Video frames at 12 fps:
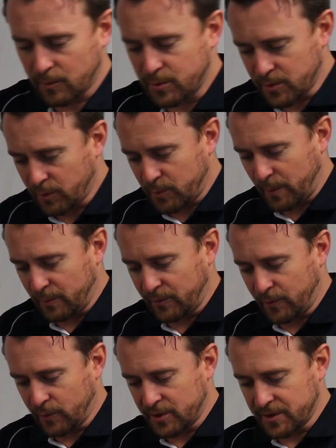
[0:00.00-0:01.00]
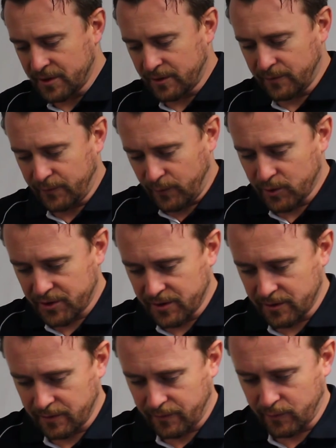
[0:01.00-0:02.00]
we talked about before. It's not the
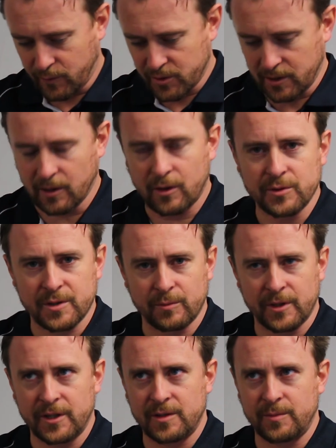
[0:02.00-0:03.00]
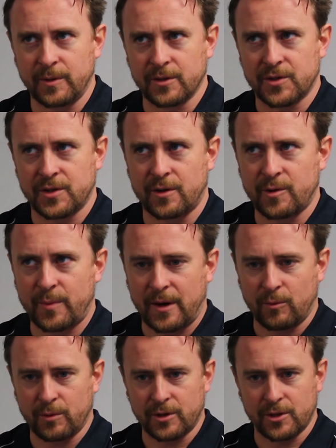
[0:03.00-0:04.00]
forces and the force loads that we need to be concerned
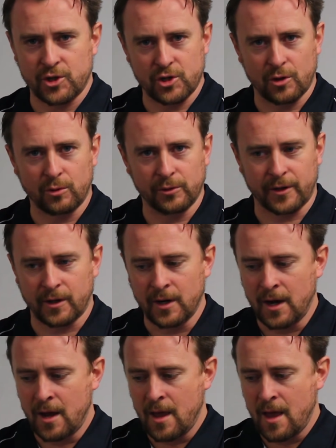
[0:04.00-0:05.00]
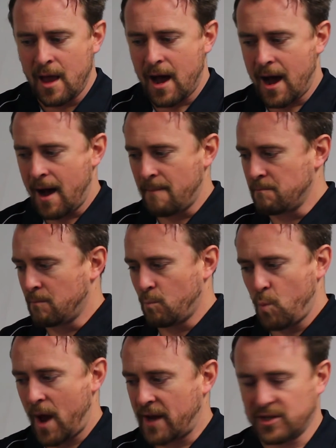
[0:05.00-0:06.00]
about with the shoulder,
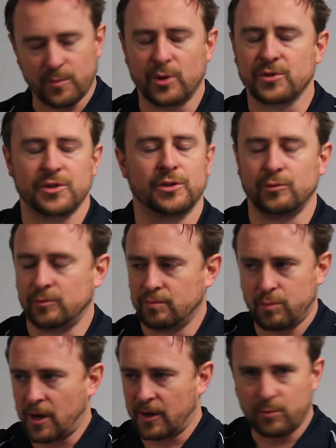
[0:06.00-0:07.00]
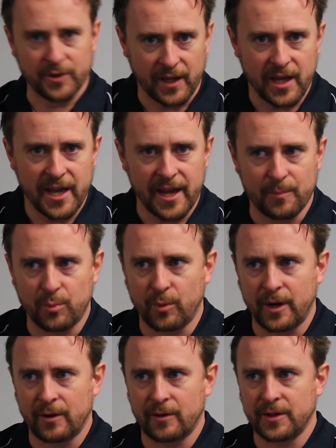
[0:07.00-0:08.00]
as opposed to like with the hip,
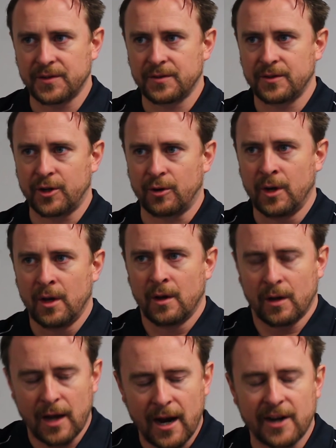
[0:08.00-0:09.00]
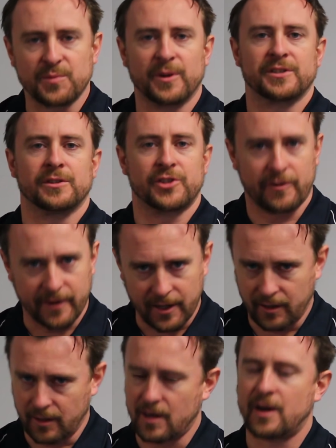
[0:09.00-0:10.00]
where it's large muscles
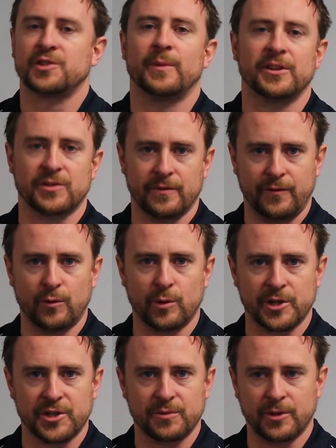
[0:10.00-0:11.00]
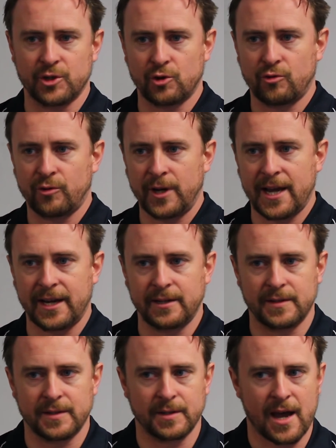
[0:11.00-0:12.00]
generating large amounts of force, which
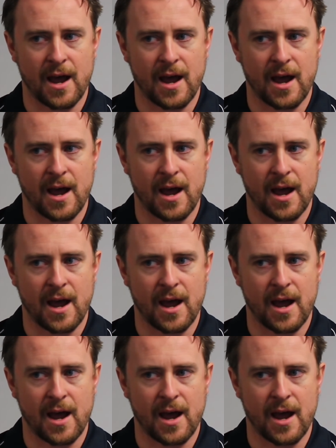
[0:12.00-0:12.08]
create